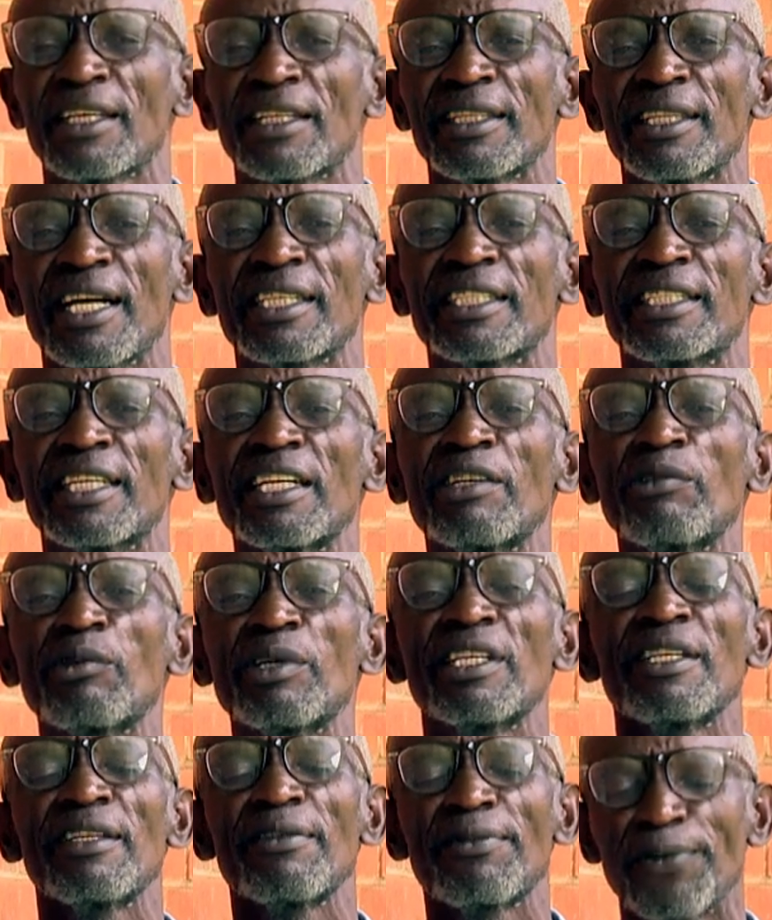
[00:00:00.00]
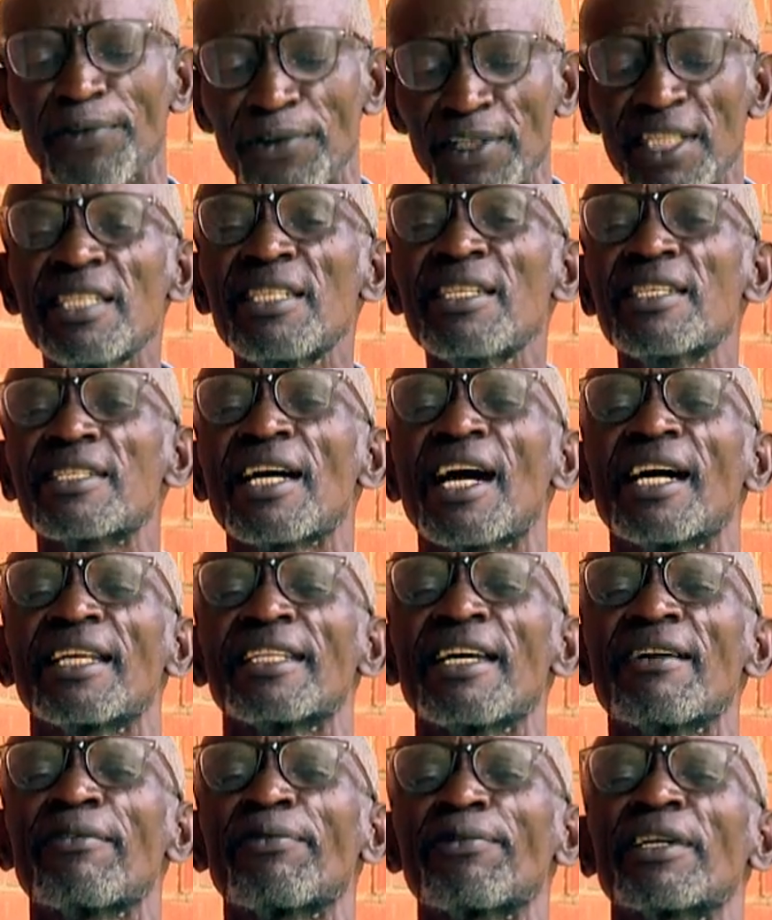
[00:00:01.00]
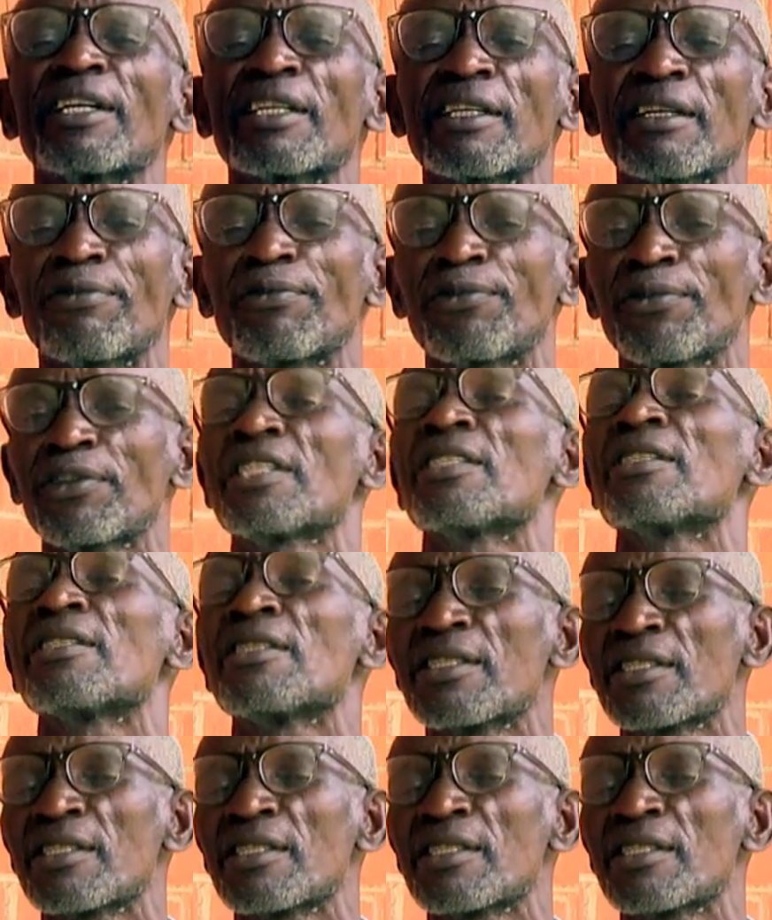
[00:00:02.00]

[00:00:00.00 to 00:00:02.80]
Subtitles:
the genuine feeds and the fake feeds.